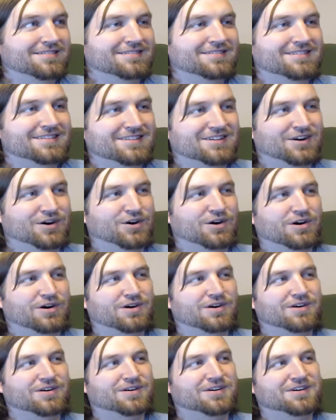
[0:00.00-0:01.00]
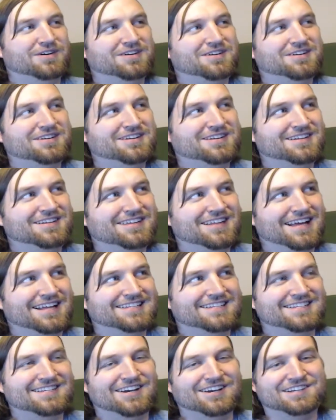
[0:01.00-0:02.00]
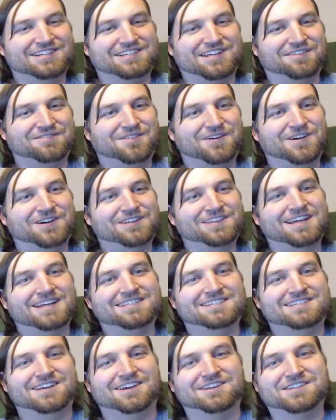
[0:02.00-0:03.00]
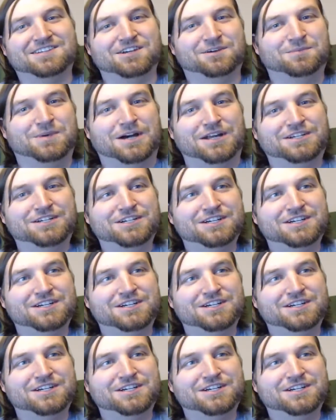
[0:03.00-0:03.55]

Oh, that sucks, C-Funk. That sucks so much.